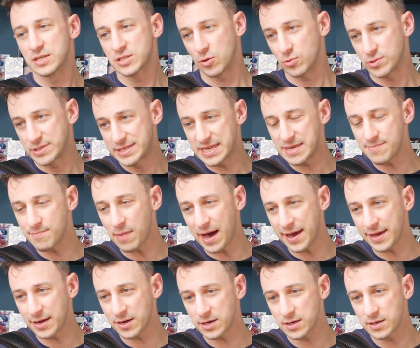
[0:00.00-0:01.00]
So D
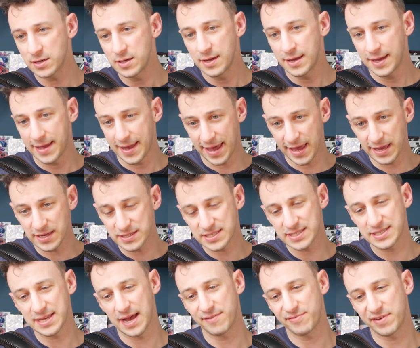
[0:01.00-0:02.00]
minor,
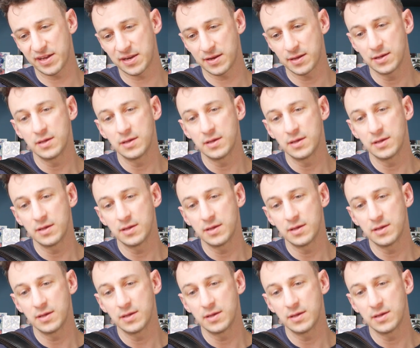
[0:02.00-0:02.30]
A7,